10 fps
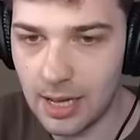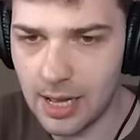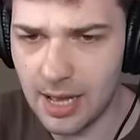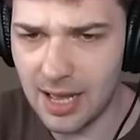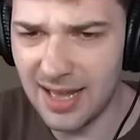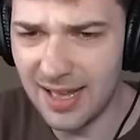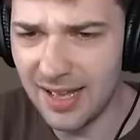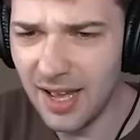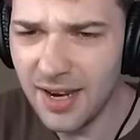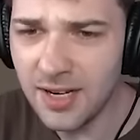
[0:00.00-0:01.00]

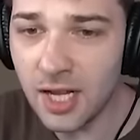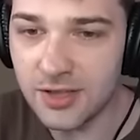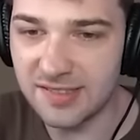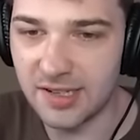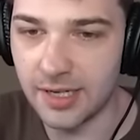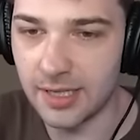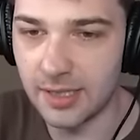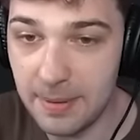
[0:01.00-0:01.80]
Uh, nothing, Sonny.